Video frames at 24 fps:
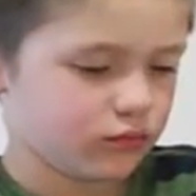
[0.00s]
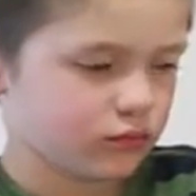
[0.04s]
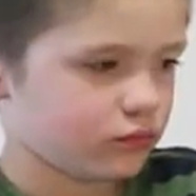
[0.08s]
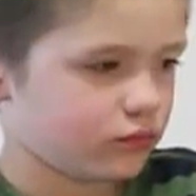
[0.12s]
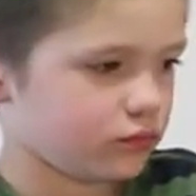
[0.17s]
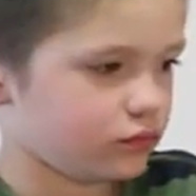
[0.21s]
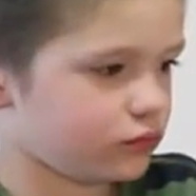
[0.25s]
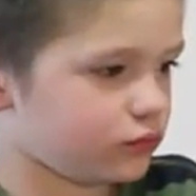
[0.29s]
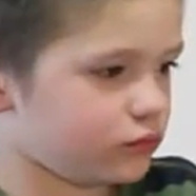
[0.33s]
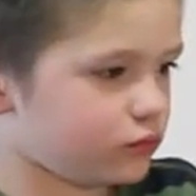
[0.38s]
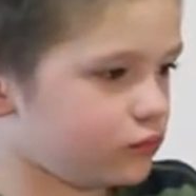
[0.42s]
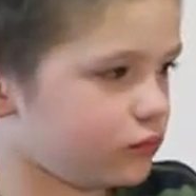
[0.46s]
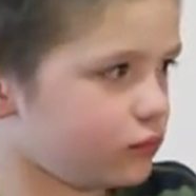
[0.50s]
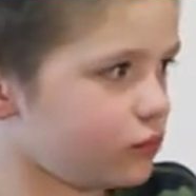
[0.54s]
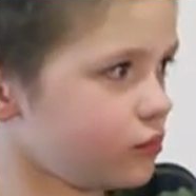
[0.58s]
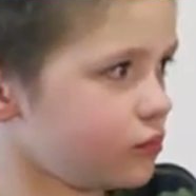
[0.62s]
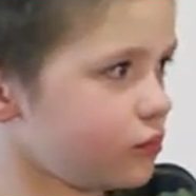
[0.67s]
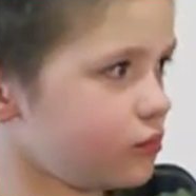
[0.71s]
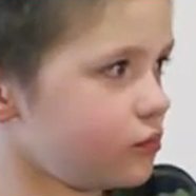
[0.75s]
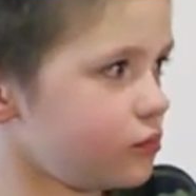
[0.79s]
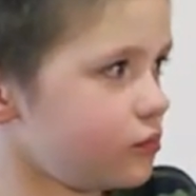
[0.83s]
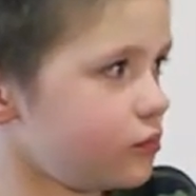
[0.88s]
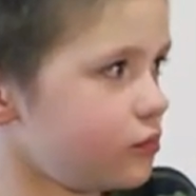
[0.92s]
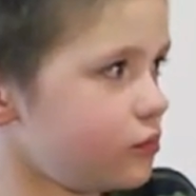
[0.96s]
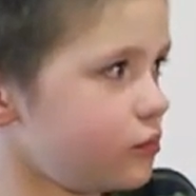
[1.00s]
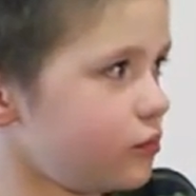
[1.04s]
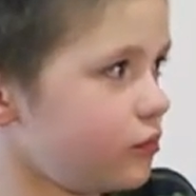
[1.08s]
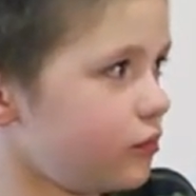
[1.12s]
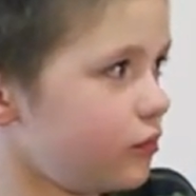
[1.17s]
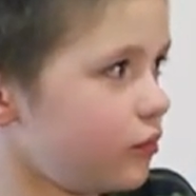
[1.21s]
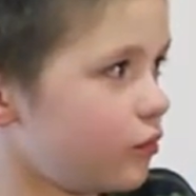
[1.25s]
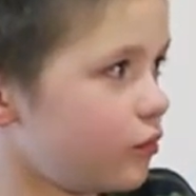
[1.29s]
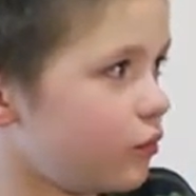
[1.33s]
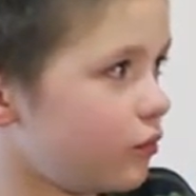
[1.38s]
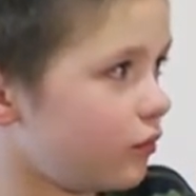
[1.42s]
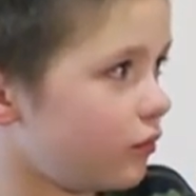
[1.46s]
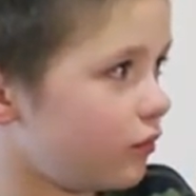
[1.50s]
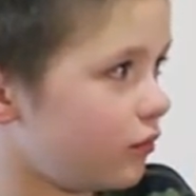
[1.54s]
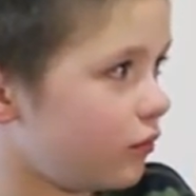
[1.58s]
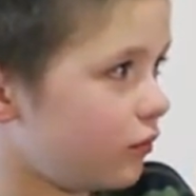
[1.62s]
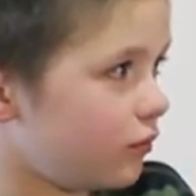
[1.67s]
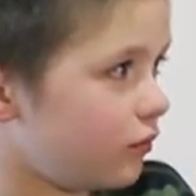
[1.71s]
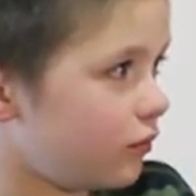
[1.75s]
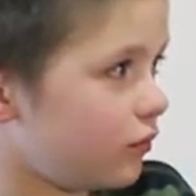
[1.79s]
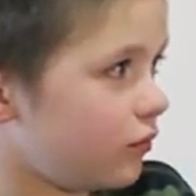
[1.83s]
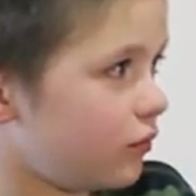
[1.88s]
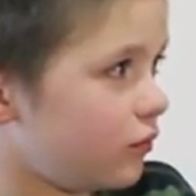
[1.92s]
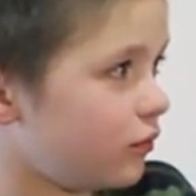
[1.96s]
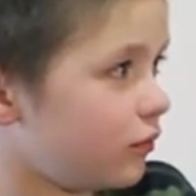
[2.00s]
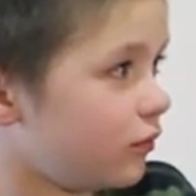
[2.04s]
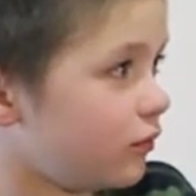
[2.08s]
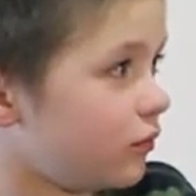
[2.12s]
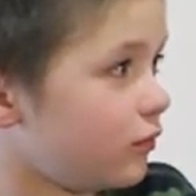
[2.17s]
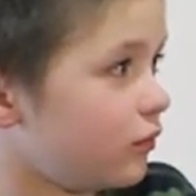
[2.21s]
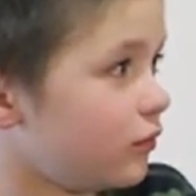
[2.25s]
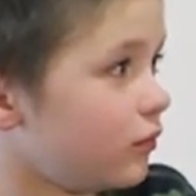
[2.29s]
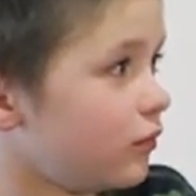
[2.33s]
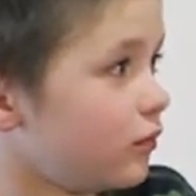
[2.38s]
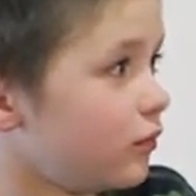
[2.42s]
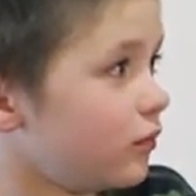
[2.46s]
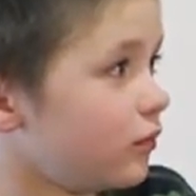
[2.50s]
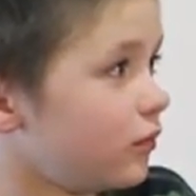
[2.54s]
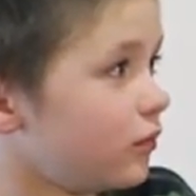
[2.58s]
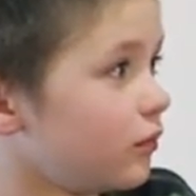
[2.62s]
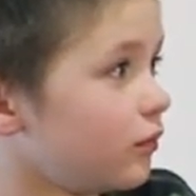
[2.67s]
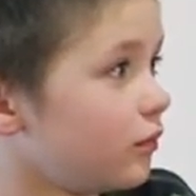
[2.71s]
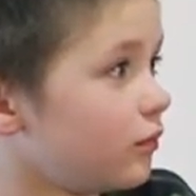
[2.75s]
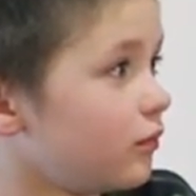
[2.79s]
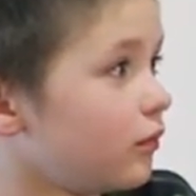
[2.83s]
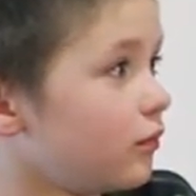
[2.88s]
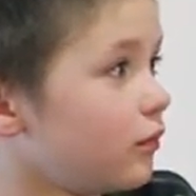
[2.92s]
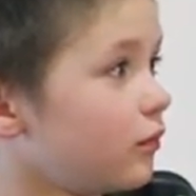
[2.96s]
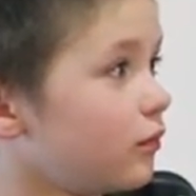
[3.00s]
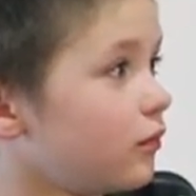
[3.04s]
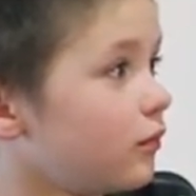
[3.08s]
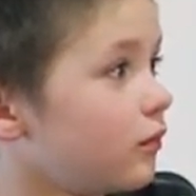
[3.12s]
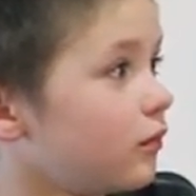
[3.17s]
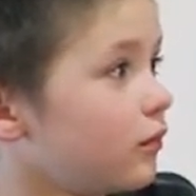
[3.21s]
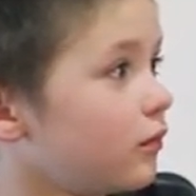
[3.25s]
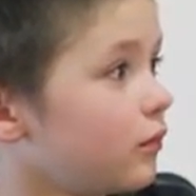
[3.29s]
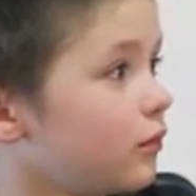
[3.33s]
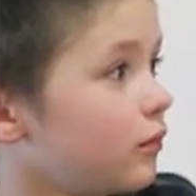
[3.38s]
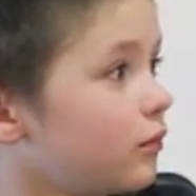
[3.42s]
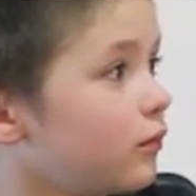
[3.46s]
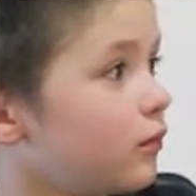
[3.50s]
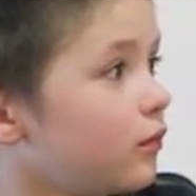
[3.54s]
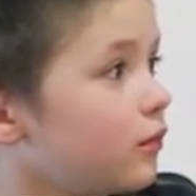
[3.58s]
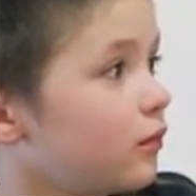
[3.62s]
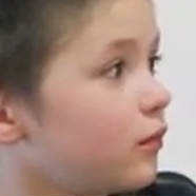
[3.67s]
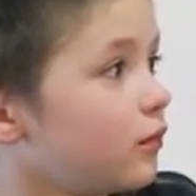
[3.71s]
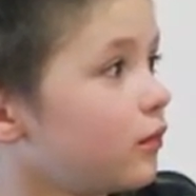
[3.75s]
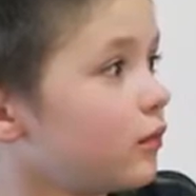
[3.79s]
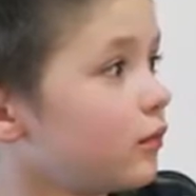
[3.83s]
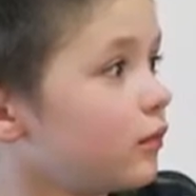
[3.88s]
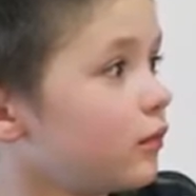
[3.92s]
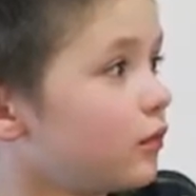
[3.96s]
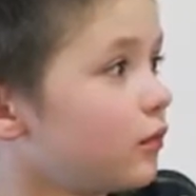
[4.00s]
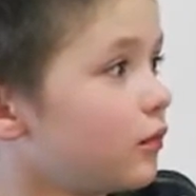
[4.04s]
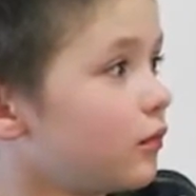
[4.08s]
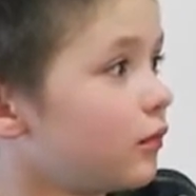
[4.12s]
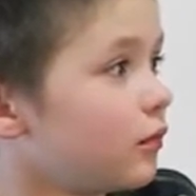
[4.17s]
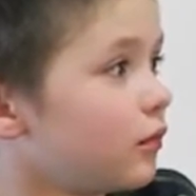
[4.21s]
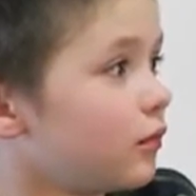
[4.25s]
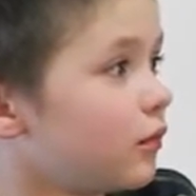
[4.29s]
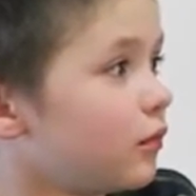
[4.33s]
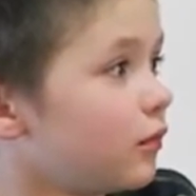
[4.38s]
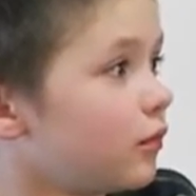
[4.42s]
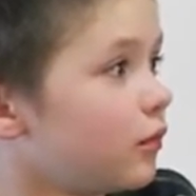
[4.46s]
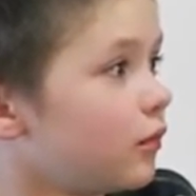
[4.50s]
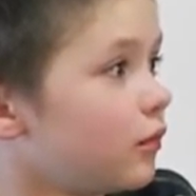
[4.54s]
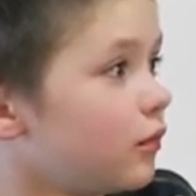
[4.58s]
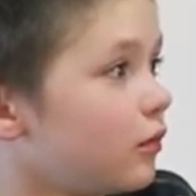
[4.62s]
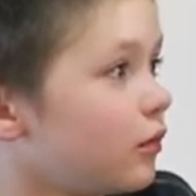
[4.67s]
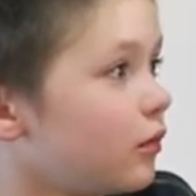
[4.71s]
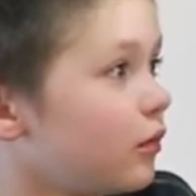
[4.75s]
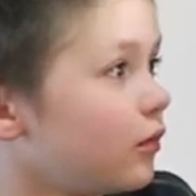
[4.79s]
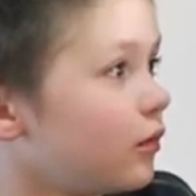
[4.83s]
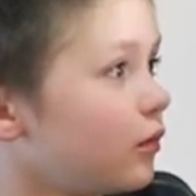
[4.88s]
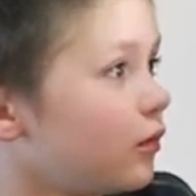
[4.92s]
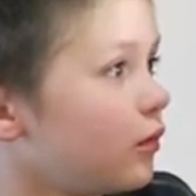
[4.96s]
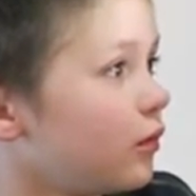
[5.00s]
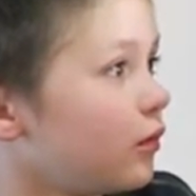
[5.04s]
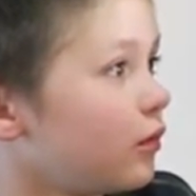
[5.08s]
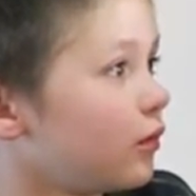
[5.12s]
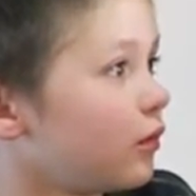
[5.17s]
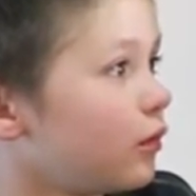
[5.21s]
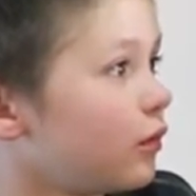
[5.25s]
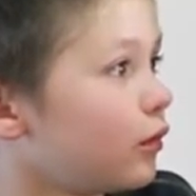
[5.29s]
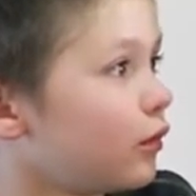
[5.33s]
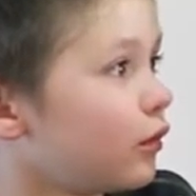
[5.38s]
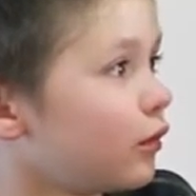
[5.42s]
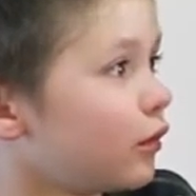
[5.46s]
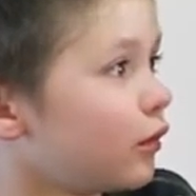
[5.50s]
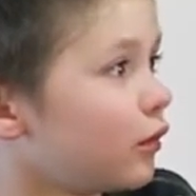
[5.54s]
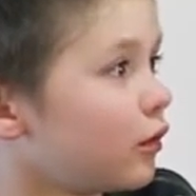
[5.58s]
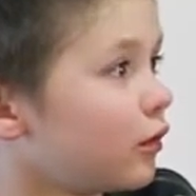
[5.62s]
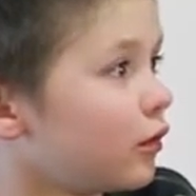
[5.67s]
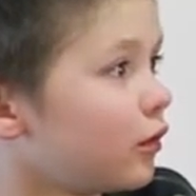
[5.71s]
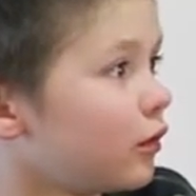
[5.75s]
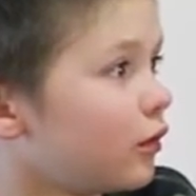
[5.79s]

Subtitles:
No words are spoken by the person on screen.